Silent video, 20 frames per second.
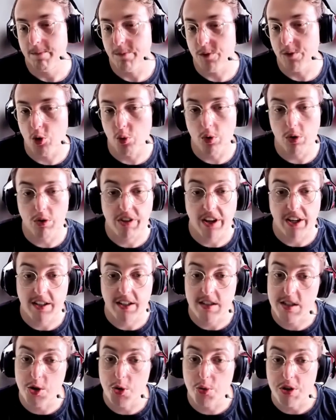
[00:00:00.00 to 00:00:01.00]
you will take a
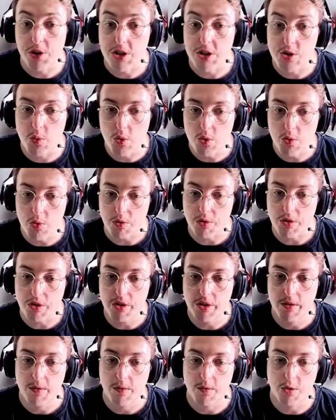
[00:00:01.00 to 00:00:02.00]
serious wound.
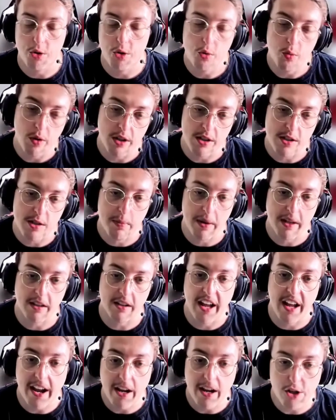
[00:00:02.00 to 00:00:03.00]
Do you want to spend
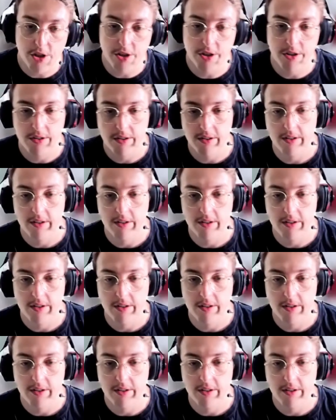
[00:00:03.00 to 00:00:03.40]
an edge?